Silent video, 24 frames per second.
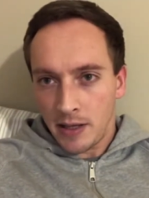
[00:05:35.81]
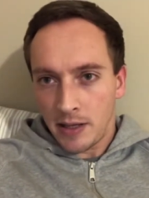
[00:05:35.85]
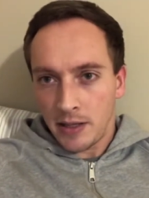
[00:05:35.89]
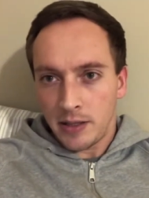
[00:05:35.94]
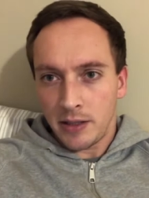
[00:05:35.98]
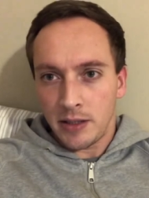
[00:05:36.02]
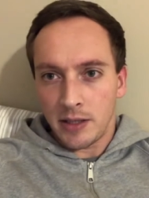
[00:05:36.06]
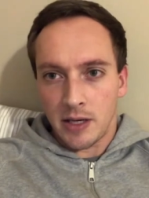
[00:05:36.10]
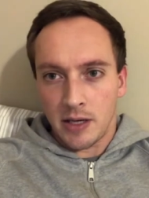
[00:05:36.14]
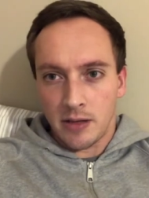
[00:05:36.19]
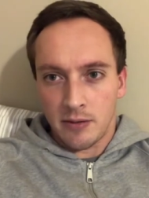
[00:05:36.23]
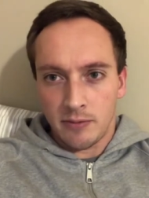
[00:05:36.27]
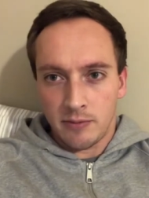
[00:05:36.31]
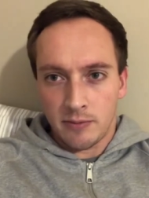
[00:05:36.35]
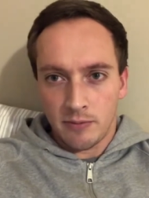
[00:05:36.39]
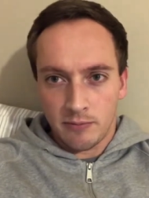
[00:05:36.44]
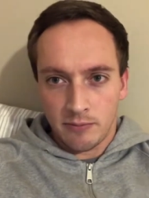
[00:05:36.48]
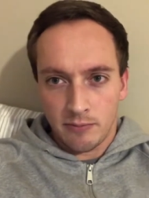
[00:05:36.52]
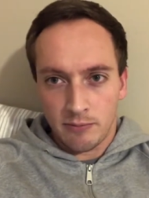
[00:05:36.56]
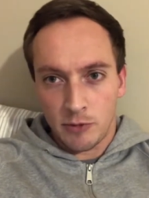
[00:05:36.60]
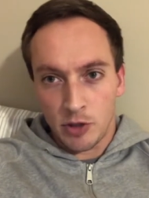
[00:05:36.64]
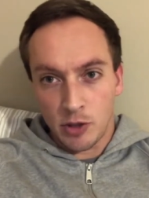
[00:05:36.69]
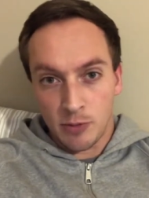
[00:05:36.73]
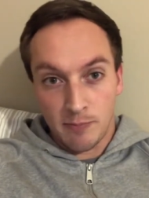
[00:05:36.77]
you know
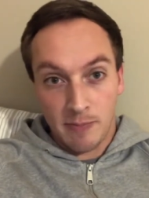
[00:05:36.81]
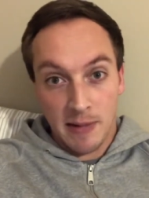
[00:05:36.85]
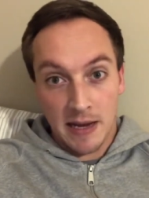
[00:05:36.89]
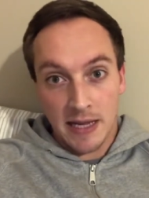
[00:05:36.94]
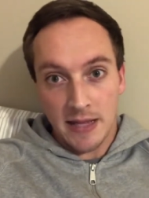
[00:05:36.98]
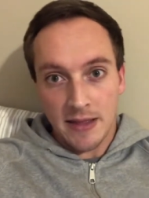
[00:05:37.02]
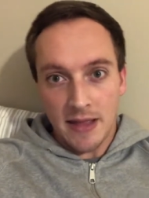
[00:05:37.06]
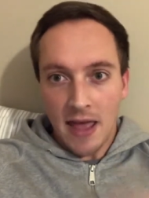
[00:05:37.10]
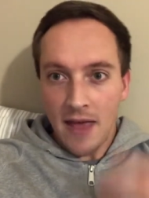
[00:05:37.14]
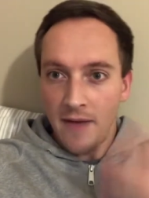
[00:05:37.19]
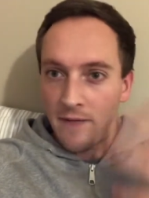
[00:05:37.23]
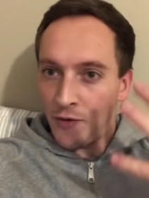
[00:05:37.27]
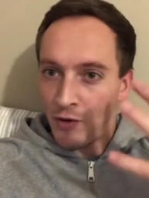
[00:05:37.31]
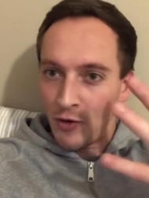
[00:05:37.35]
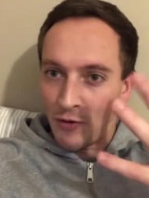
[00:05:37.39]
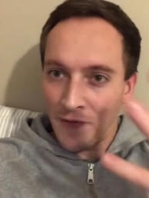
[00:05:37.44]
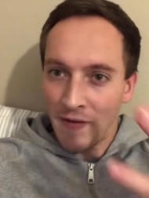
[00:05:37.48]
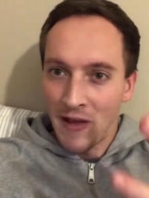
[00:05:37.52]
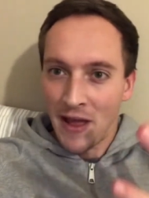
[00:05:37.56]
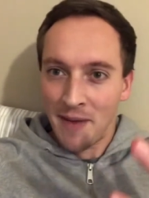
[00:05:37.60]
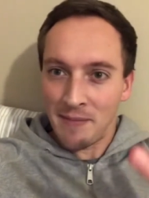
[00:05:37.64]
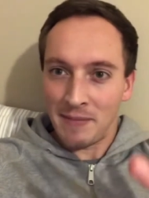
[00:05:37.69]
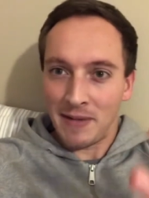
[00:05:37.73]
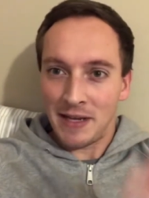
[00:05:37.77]
just be there for your
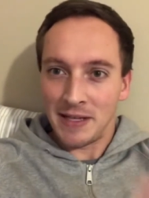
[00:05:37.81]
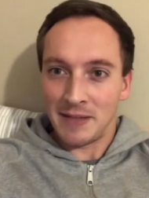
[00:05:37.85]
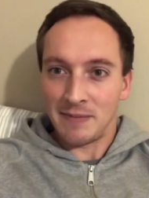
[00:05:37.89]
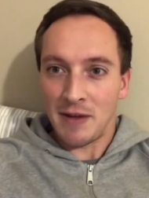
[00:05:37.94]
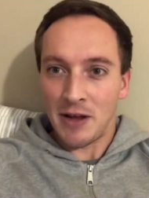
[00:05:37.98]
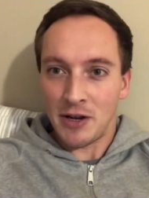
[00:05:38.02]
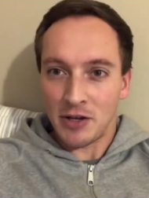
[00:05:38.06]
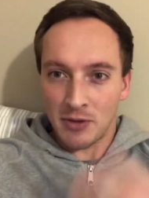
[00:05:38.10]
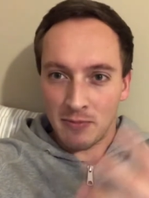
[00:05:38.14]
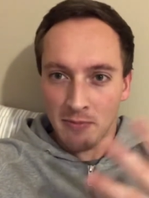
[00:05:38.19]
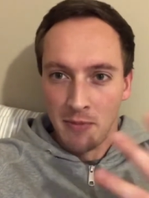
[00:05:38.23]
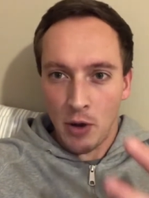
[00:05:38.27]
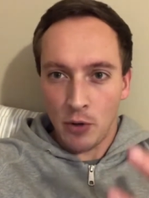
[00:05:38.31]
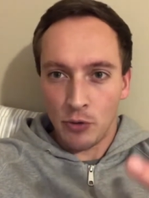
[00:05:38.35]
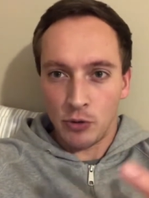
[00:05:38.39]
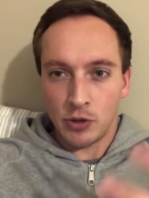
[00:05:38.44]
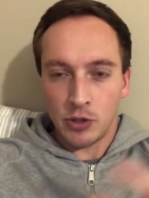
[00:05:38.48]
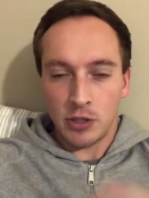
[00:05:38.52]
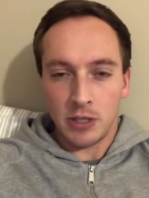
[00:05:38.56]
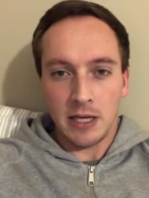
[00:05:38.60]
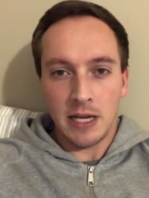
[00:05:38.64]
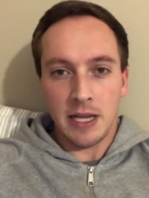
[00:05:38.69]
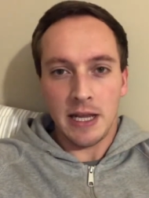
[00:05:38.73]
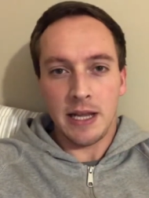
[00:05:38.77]
family as much
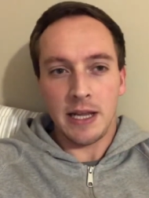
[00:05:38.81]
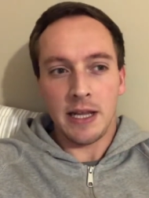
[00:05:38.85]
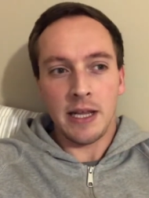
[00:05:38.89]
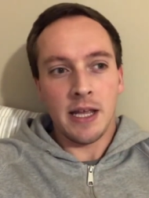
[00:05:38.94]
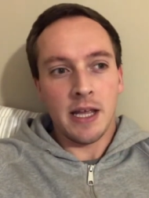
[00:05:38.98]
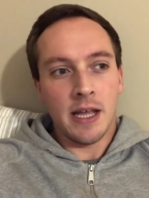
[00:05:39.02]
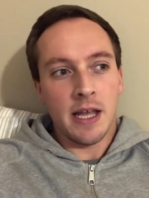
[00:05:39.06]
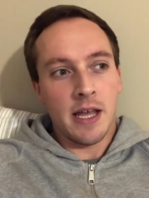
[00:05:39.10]
emotionally